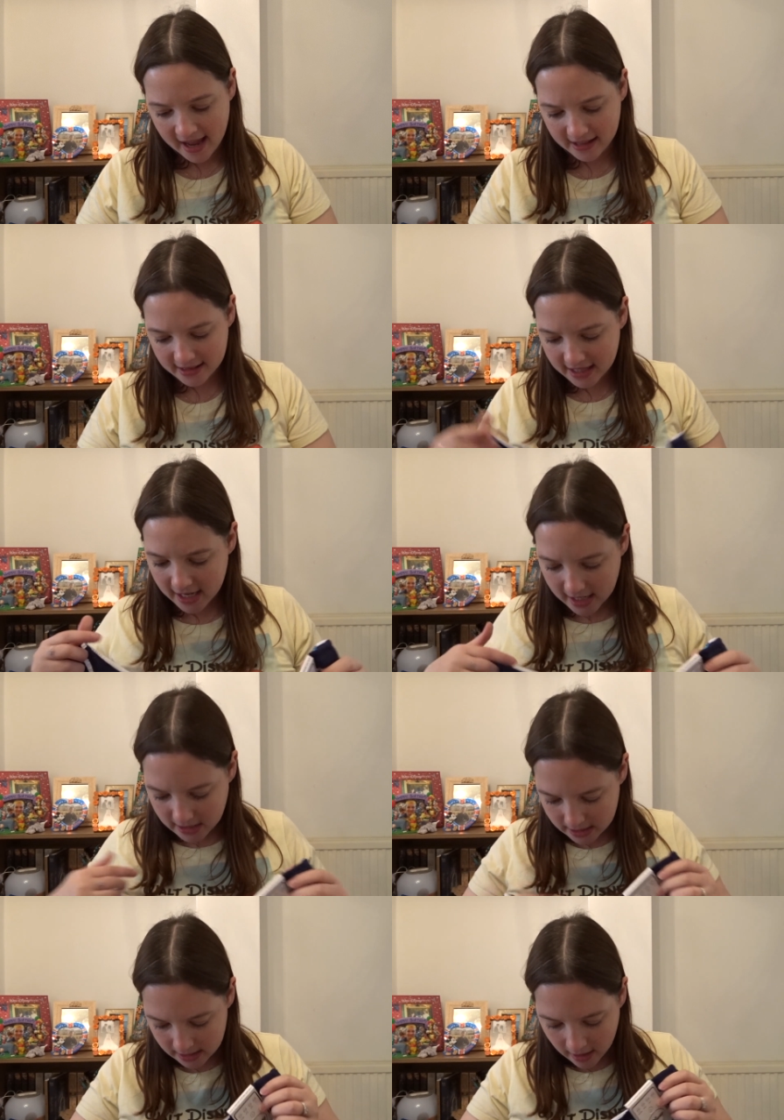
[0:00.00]
And
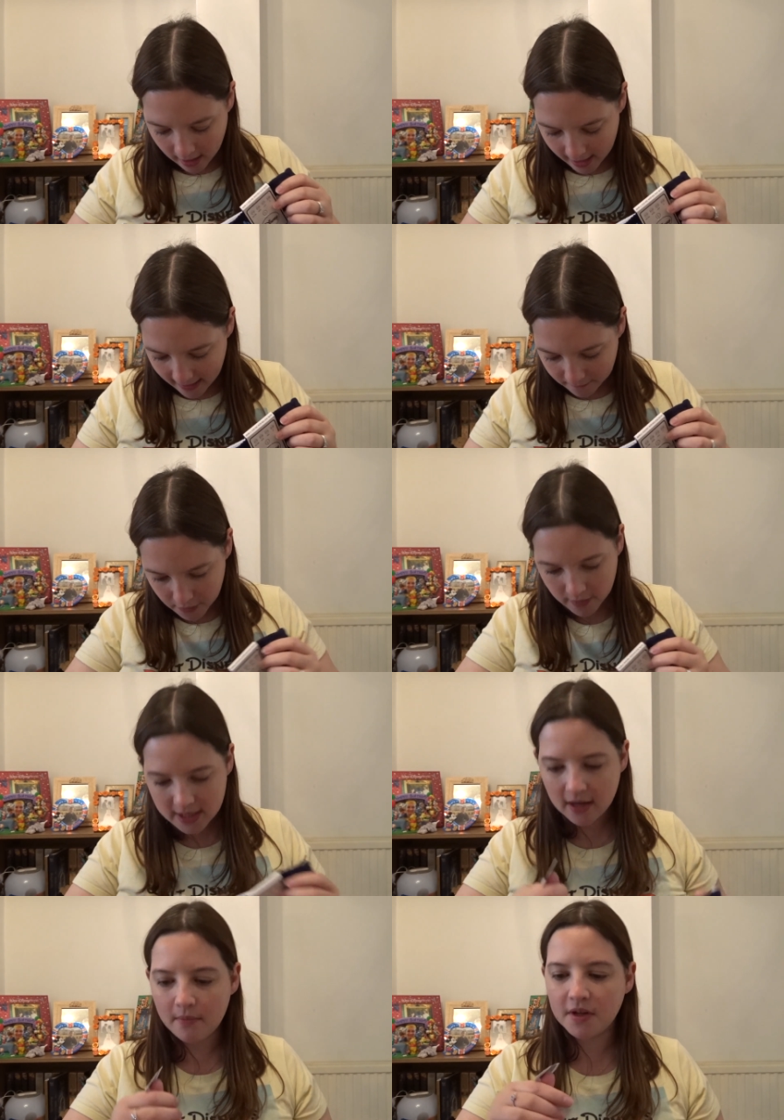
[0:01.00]
these, I have no
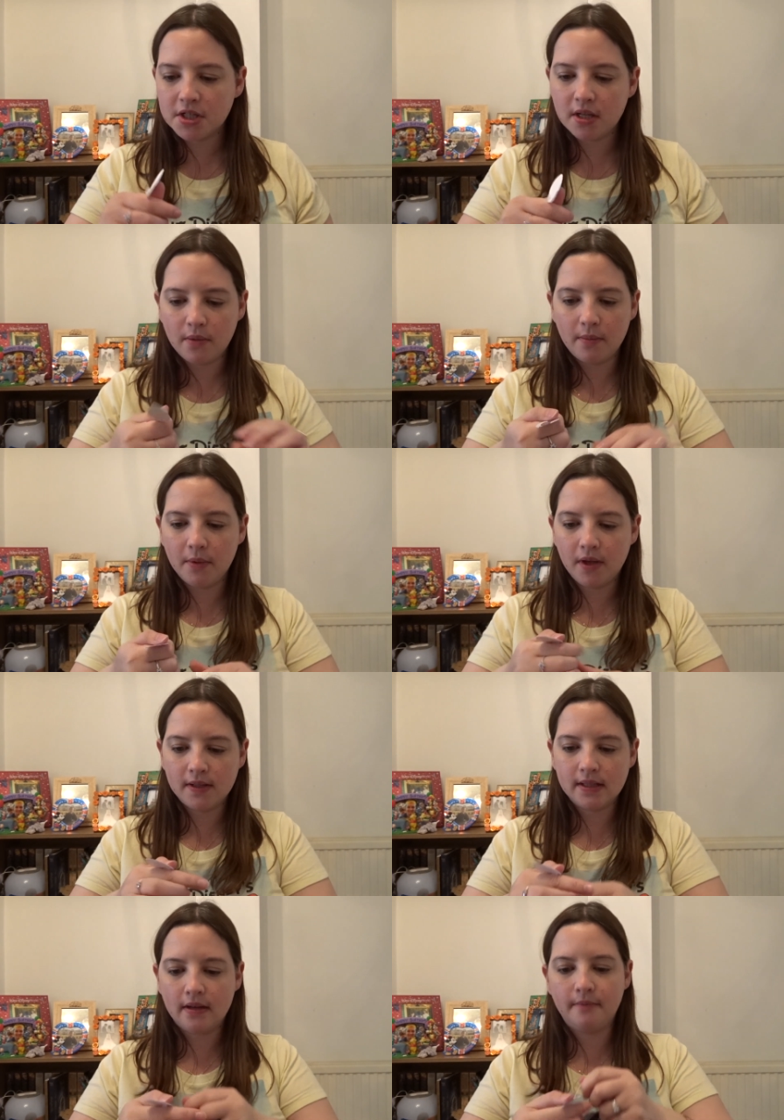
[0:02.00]
idea how much they were
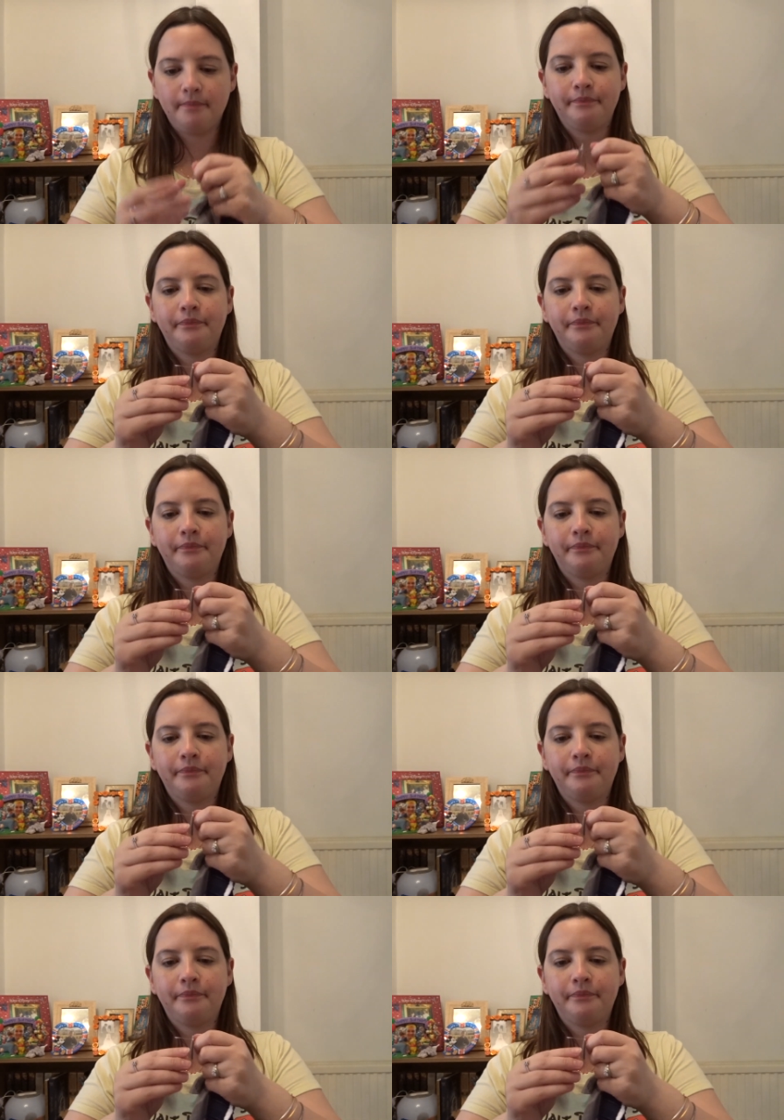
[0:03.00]
because um,